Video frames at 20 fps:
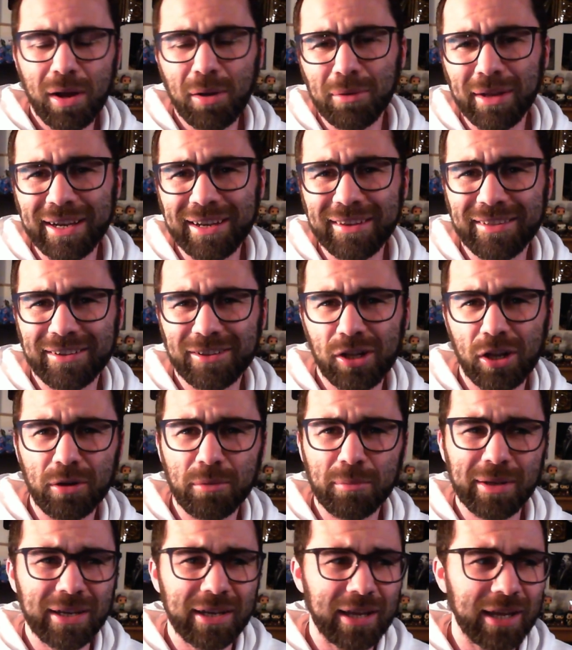ladies and
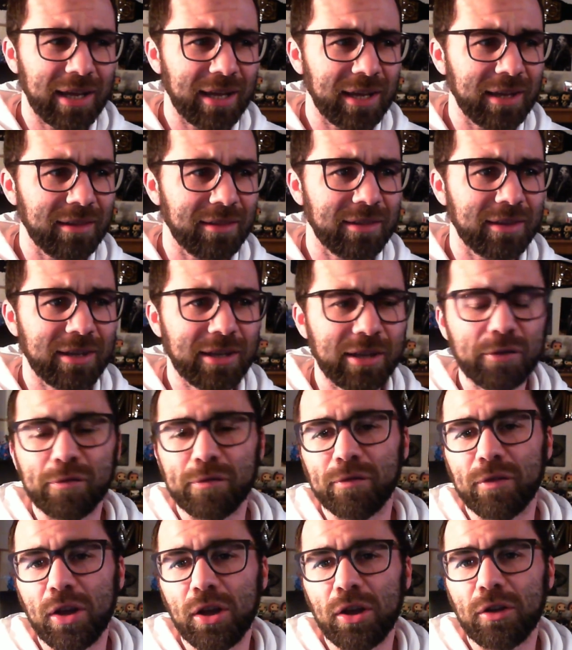gentlemen, it is the
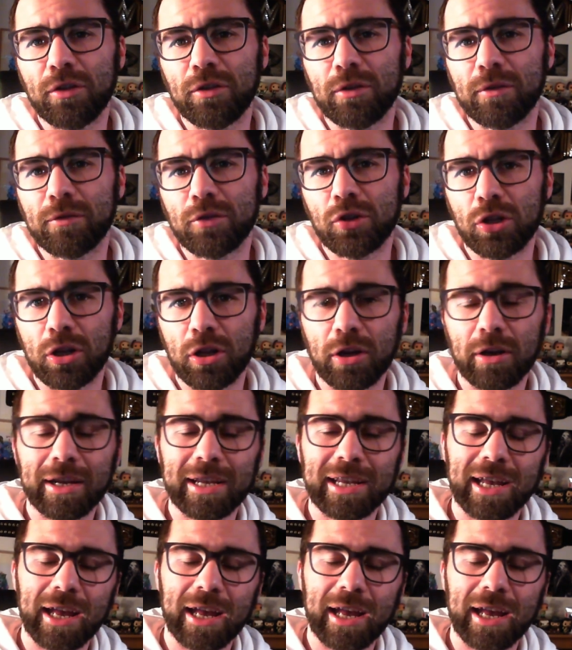1st of July,